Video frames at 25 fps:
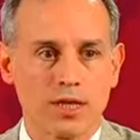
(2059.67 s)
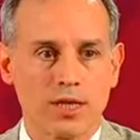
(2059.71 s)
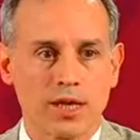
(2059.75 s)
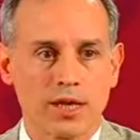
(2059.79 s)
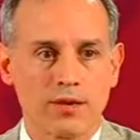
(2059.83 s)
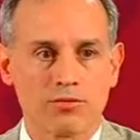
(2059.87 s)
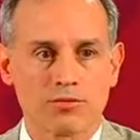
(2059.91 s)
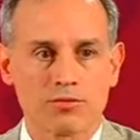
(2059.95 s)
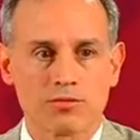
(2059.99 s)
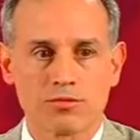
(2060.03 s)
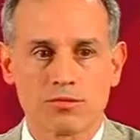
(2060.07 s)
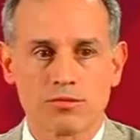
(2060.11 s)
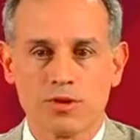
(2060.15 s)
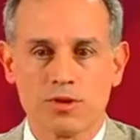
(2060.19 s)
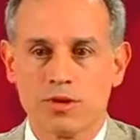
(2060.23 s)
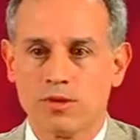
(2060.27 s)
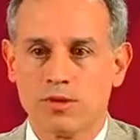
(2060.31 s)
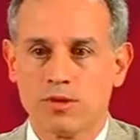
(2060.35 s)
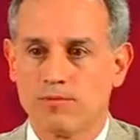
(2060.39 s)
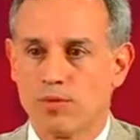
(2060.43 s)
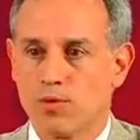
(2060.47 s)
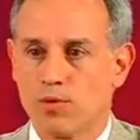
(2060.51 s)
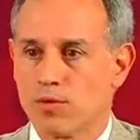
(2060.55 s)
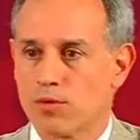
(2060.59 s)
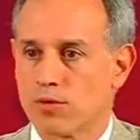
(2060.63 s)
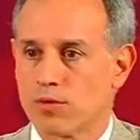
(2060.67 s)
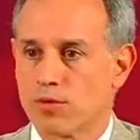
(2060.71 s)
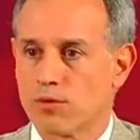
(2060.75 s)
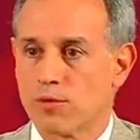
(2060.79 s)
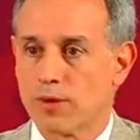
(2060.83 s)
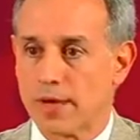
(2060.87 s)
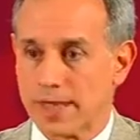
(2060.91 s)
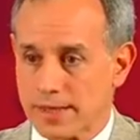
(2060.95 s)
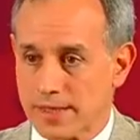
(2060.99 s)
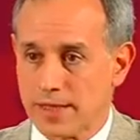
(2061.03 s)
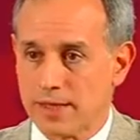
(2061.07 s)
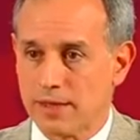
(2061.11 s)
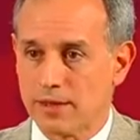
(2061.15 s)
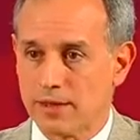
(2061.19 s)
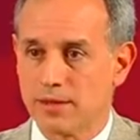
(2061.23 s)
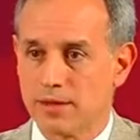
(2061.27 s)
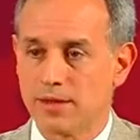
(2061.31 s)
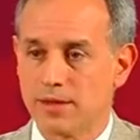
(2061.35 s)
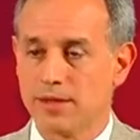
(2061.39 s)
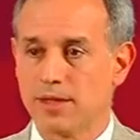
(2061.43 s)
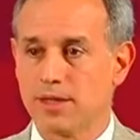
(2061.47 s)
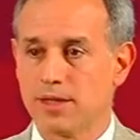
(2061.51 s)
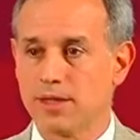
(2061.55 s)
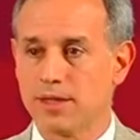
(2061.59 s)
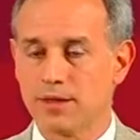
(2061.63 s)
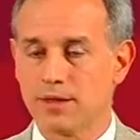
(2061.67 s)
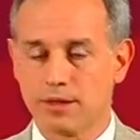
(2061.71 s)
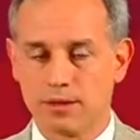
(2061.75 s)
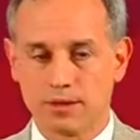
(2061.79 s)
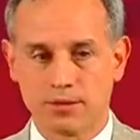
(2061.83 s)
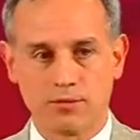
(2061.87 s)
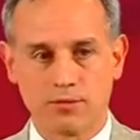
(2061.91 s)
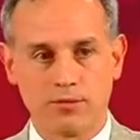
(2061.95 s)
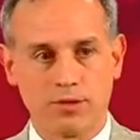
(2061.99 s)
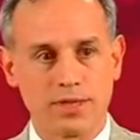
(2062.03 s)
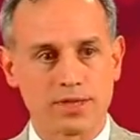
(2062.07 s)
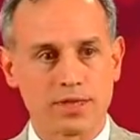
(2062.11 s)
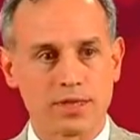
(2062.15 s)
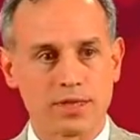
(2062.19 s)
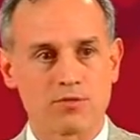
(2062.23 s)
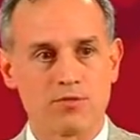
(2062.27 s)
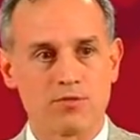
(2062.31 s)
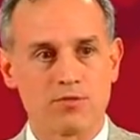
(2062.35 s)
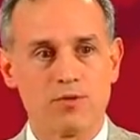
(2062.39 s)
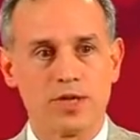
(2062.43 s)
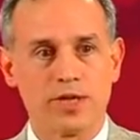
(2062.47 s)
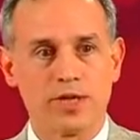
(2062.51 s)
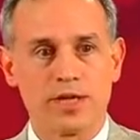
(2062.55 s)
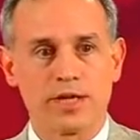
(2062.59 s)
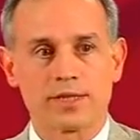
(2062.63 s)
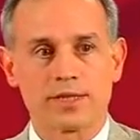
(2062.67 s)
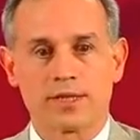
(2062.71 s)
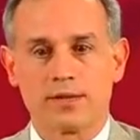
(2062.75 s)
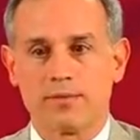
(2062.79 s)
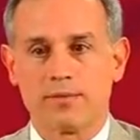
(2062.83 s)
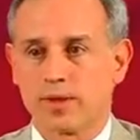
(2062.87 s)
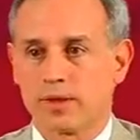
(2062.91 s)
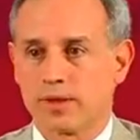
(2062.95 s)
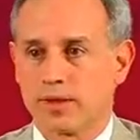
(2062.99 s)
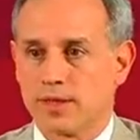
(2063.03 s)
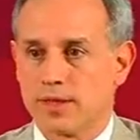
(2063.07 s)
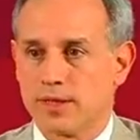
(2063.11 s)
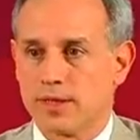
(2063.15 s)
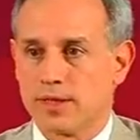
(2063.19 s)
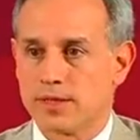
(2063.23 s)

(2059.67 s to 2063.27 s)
through mathematical models that have